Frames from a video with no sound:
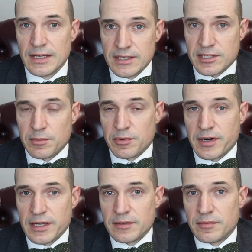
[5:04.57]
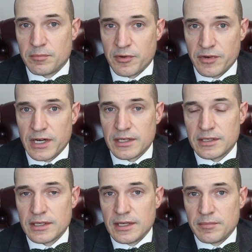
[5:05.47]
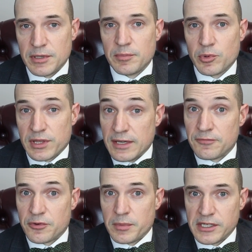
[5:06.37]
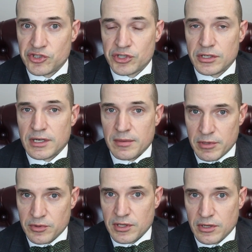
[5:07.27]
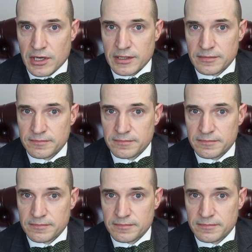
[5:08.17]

is to provide people with information about the law.